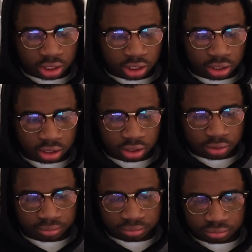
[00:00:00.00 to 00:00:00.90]

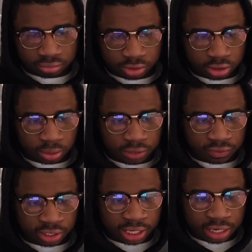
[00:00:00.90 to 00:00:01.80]
If
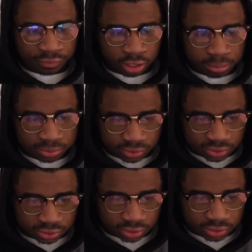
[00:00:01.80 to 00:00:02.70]
the knight ever comes to
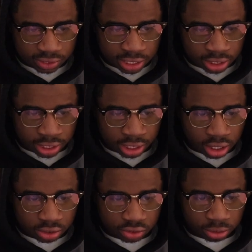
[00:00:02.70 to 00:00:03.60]
c6, it
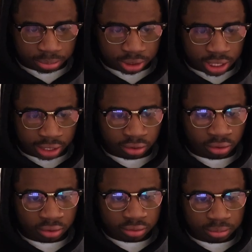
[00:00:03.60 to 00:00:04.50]
cannot jump in at
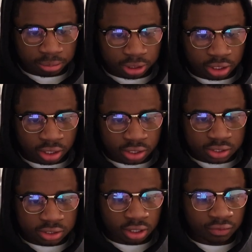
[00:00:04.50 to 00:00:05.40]
all
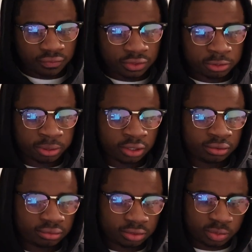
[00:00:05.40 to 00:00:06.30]
because of this
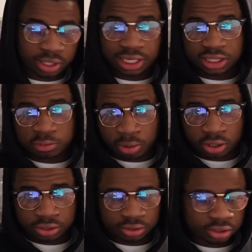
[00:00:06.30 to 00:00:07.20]
pawn. That's why I like this
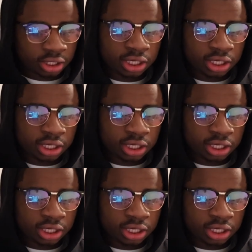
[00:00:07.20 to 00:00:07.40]
pawn here.